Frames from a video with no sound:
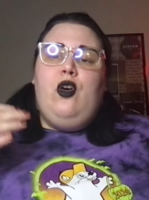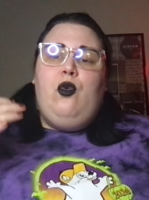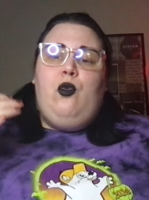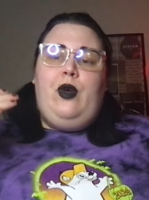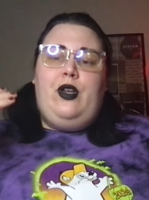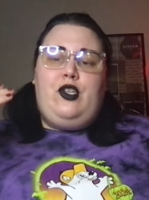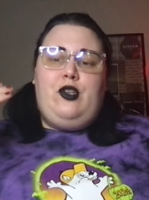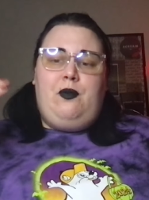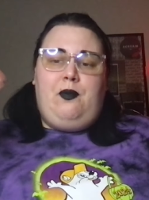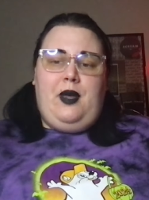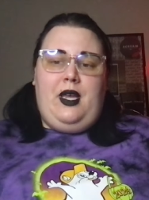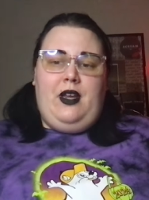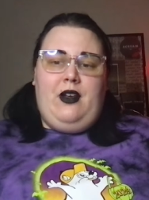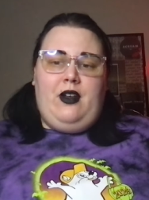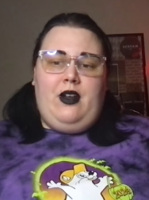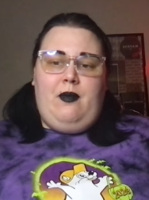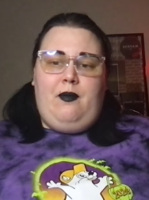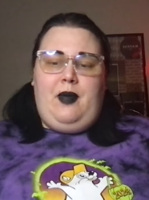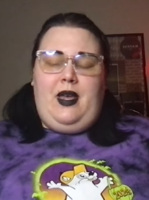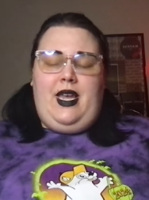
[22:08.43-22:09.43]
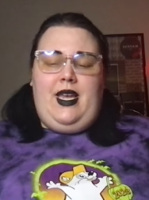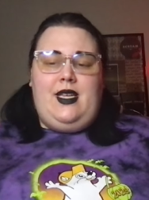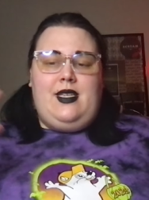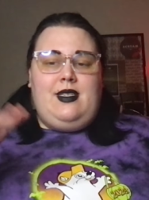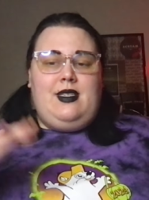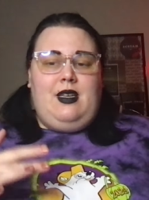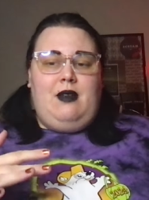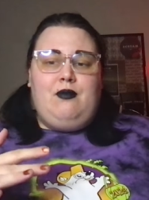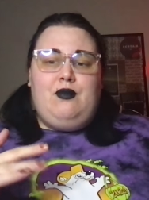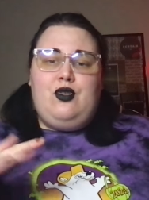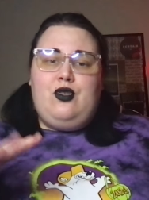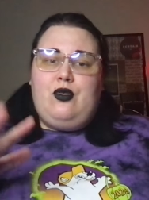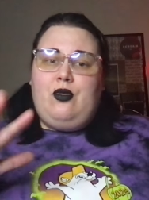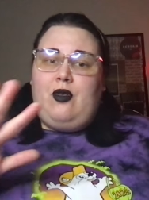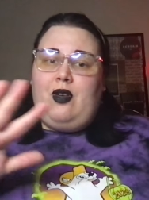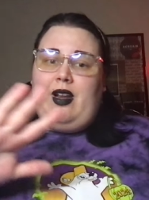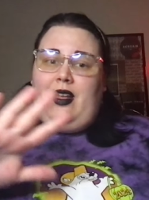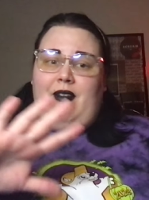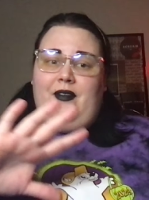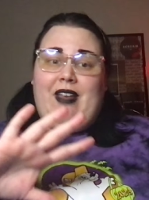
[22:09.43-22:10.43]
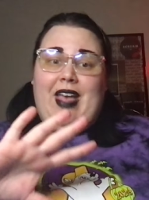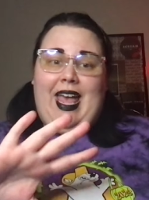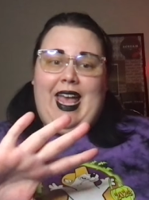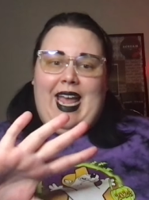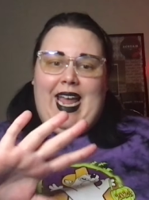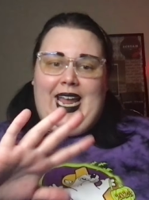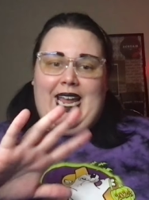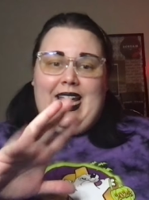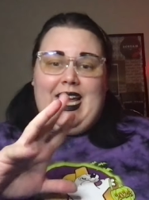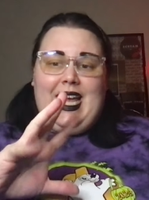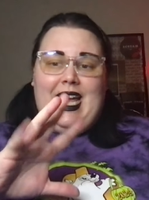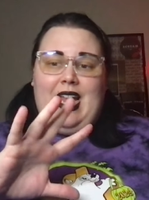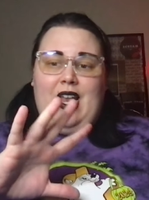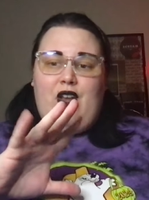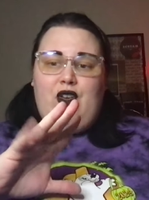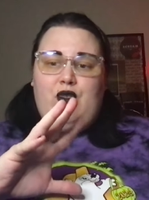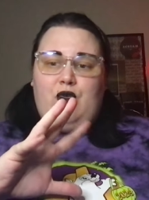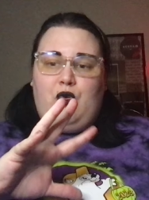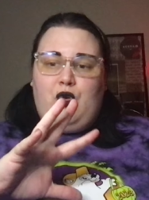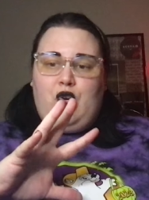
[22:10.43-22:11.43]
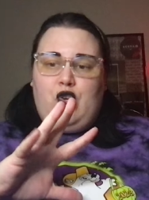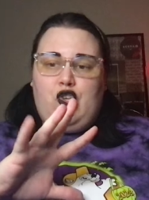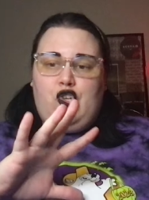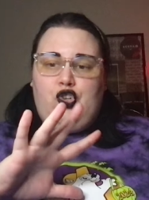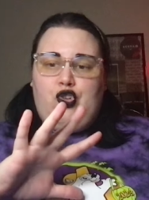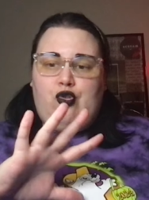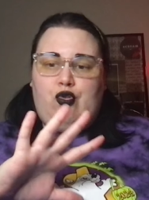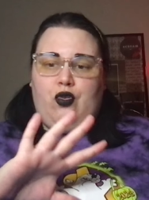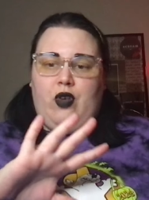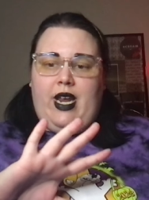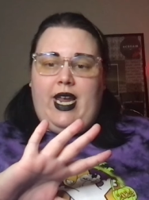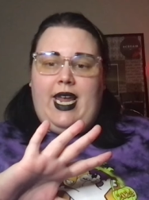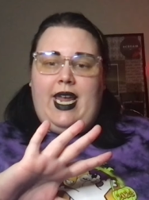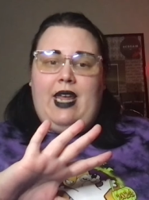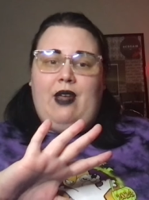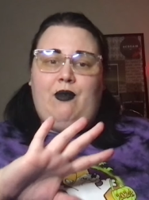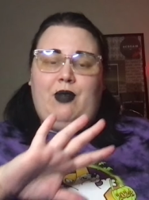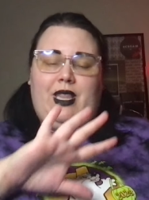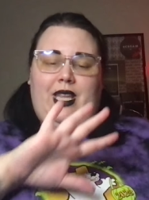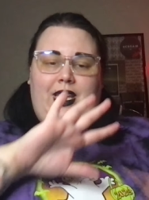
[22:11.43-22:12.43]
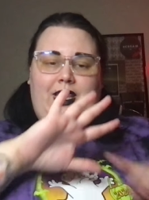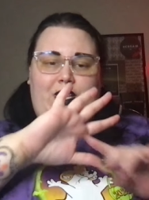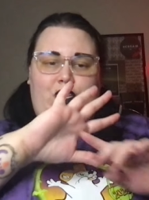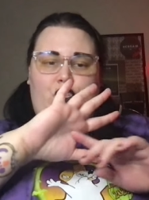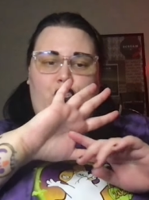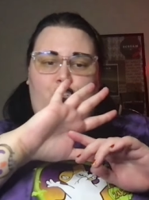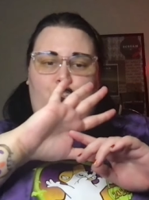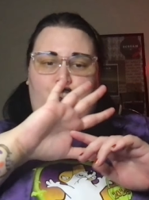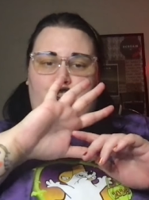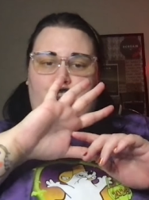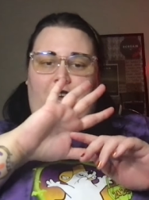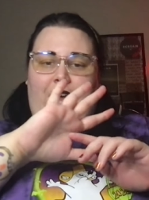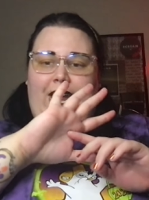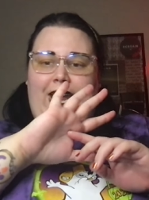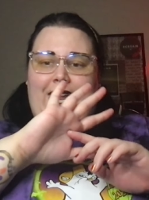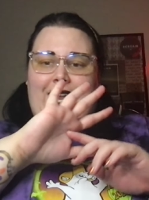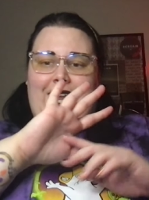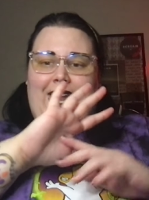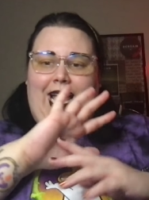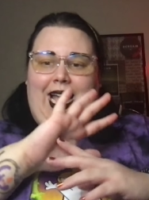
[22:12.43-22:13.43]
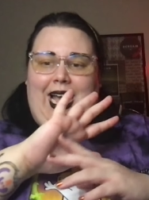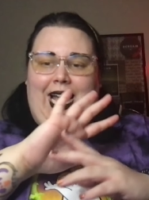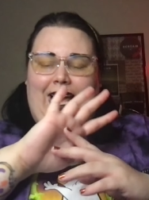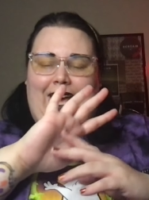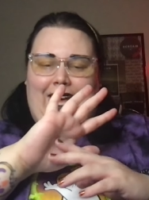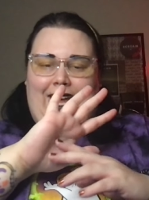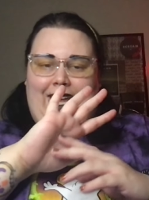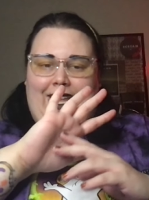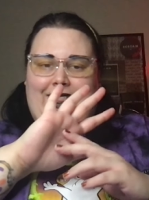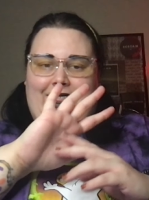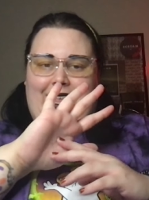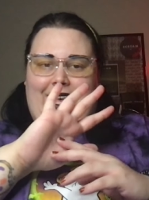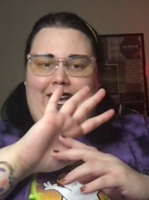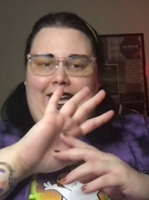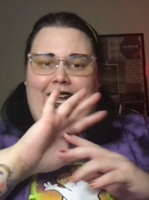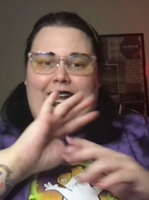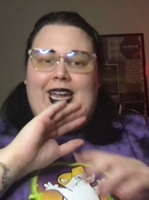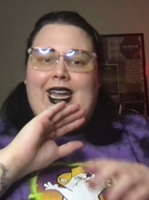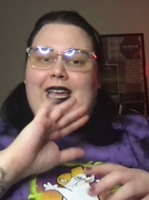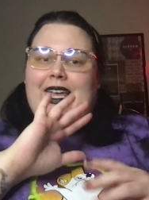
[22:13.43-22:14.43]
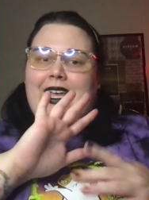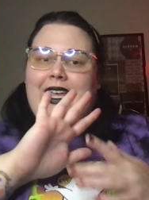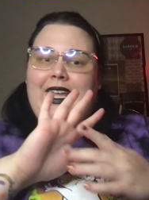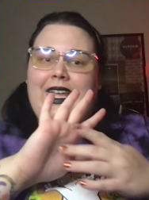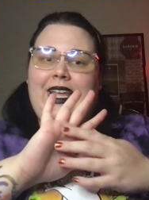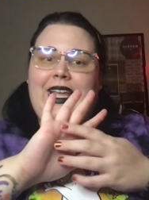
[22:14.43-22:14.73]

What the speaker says: which appear to be some sort of hand or tree with, like, this giant eye, like,